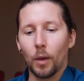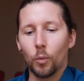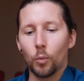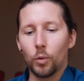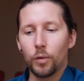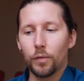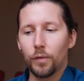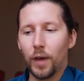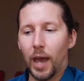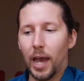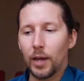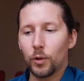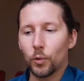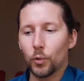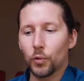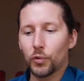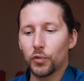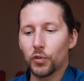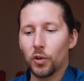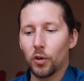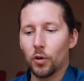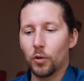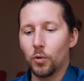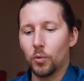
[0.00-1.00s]
We've had
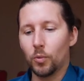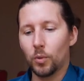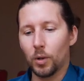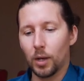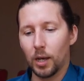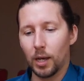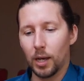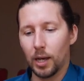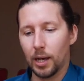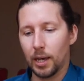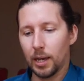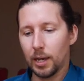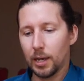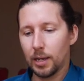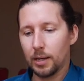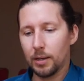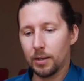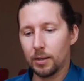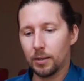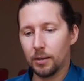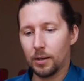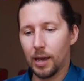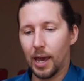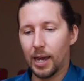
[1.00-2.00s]
also
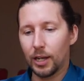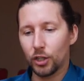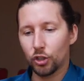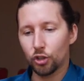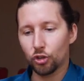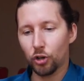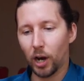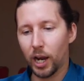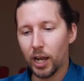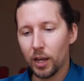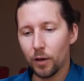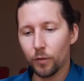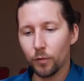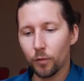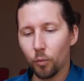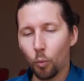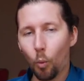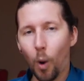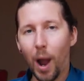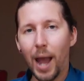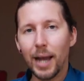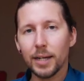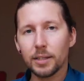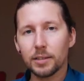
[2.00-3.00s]
a tray
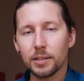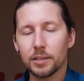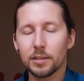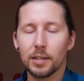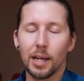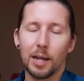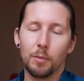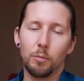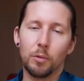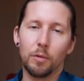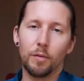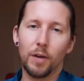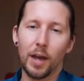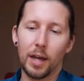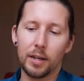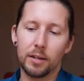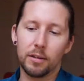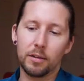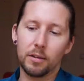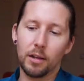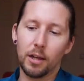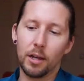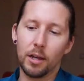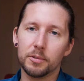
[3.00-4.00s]
of wax, and we've
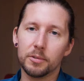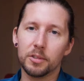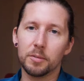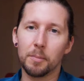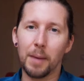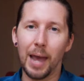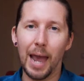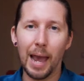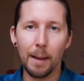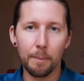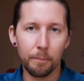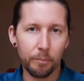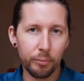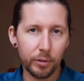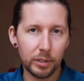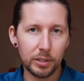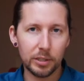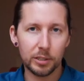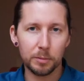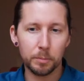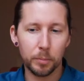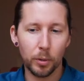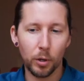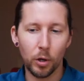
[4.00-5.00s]
had some
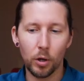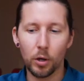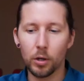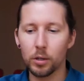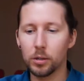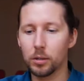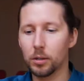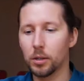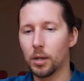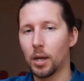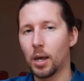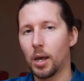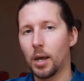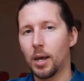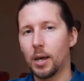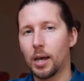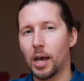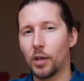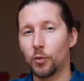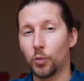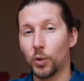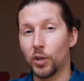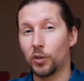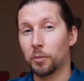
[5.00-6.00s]
handprints put on,
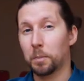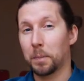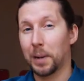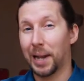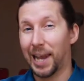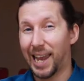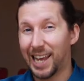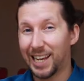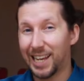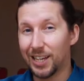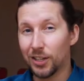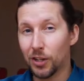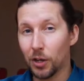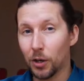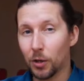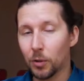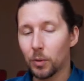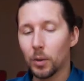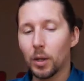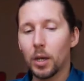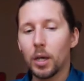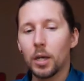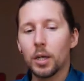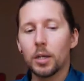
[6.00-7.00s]
as well as
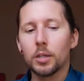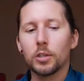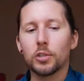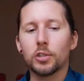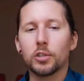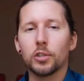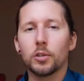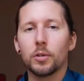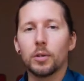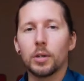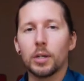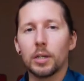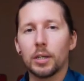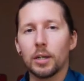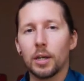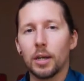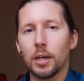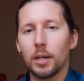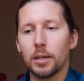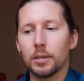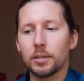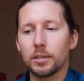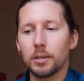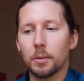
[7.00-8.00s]
Play-Doh
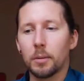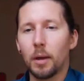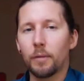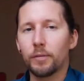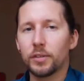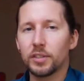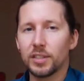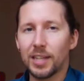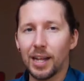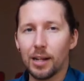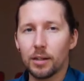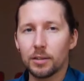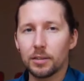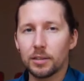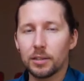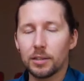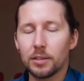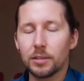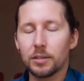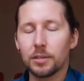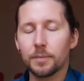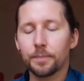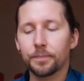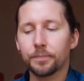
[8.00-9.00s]
during some other
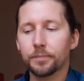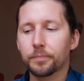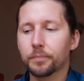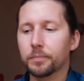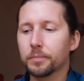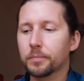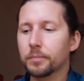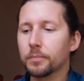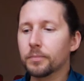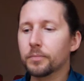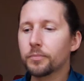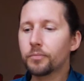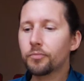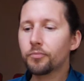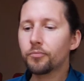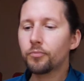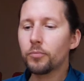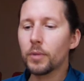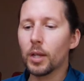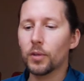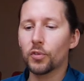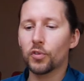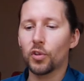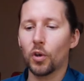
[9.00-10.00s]
seances.
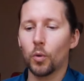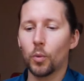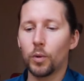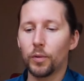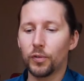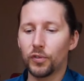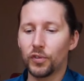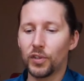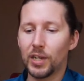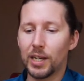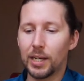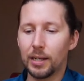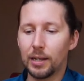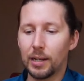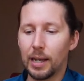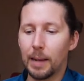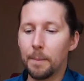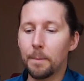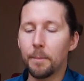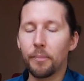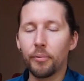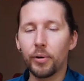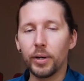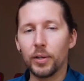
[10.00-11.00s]
So we've seen
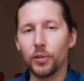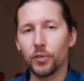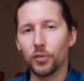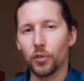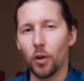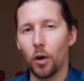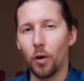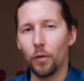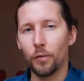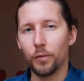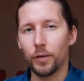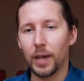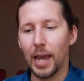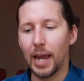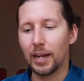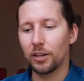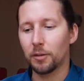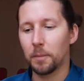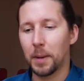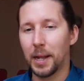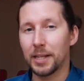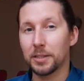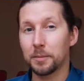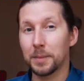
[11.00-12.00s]
imprints of
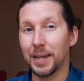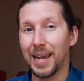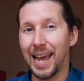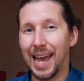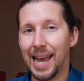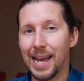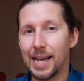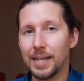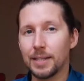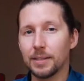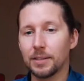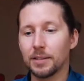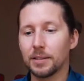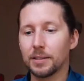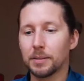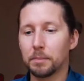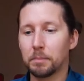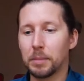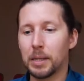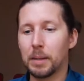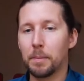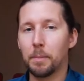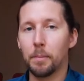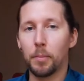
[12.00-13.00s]
ectoplasmic hands
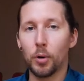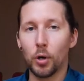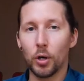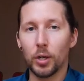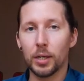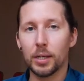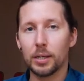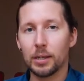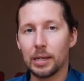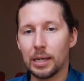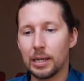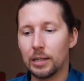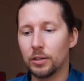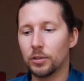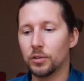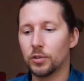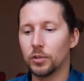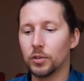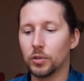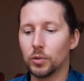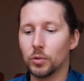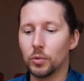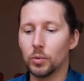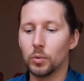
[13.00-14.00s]
being put
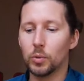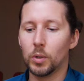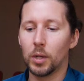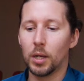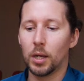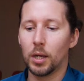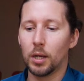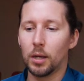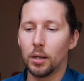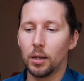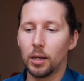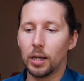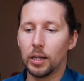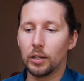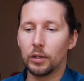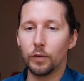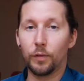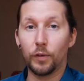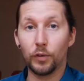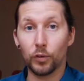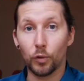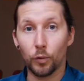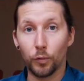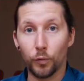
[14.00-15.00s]
into
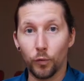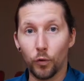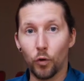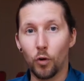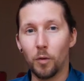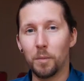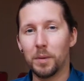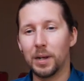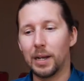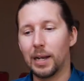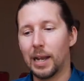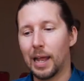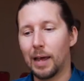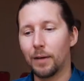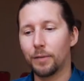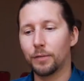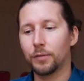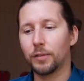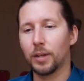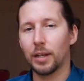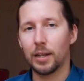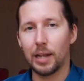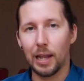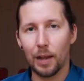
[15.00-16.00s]
physical form and
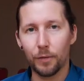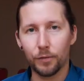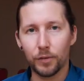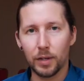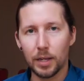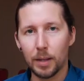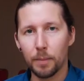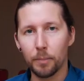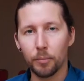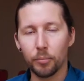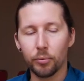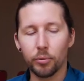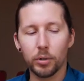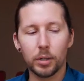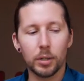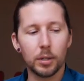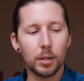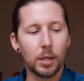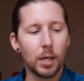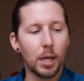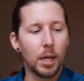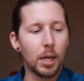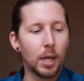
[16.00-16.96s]
left an imprint.